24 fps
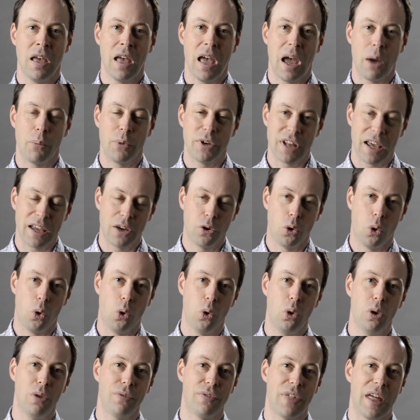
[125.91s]
And we take
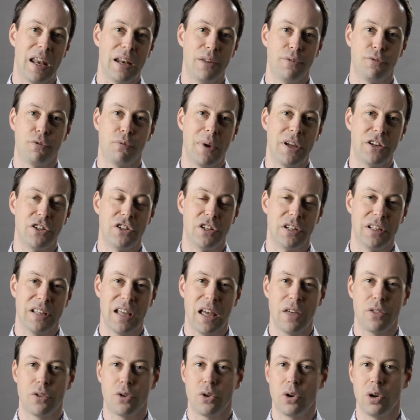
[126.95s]
all of that information
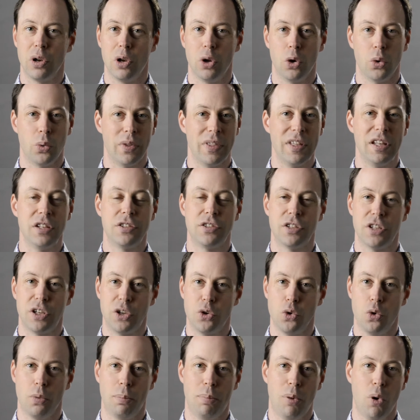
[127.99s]
together along with
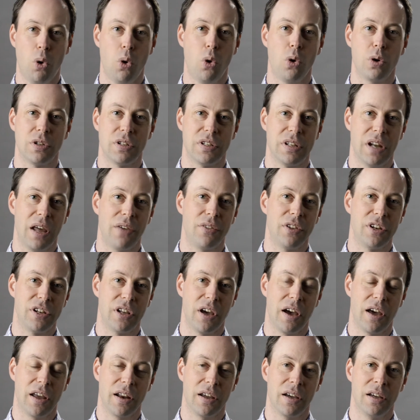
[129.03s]
insecure ports and other
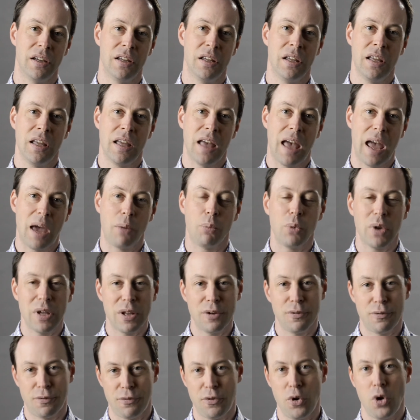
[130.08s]
data, and we
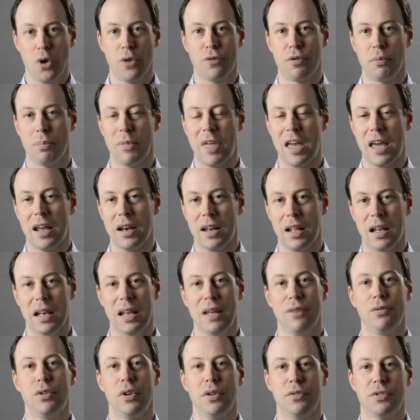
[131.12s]
infer from that a
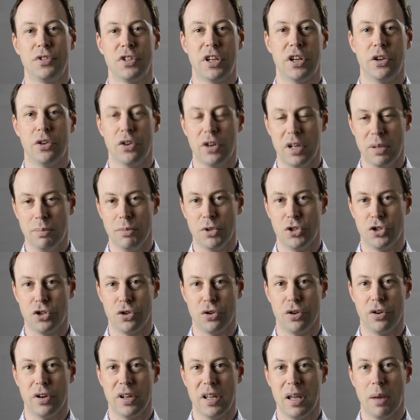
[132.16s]
level of security
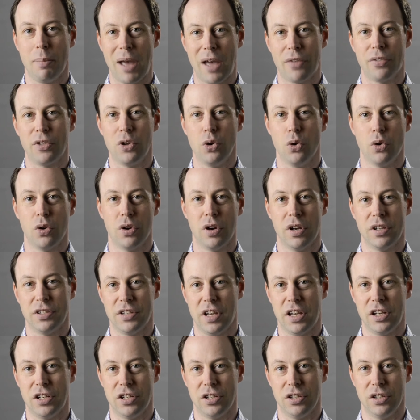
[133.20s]
maturity about the
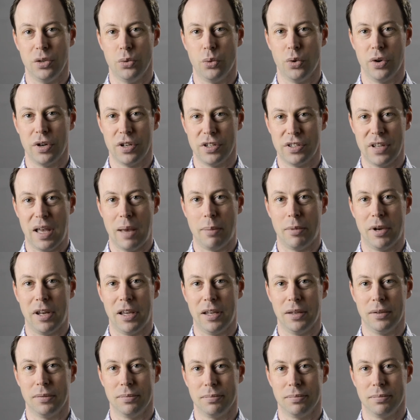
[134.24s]
organization that we're examining.